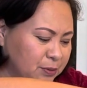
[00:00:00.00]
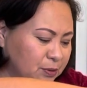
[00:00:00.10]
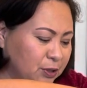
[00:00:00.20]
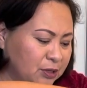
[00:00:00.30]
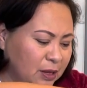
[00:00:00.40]
or
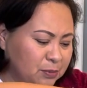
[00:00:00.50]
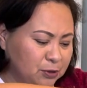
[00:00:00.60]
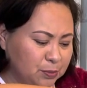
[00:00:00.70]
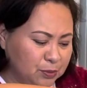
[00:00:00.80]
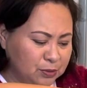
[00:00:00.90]

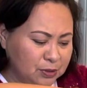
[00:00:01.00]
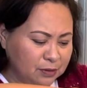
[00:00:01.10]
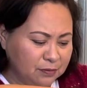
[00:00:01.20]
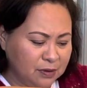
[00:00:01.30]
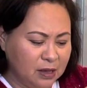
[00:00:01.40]
tablespoons of
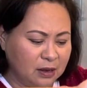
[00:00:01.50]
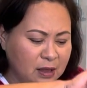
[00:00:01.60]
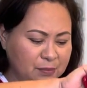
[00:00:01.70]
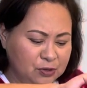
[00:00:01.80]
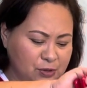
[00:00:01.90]

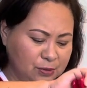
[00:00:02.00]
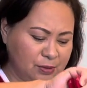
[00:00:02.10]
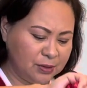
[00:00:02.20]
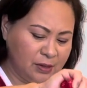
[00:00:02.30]
lemon juice.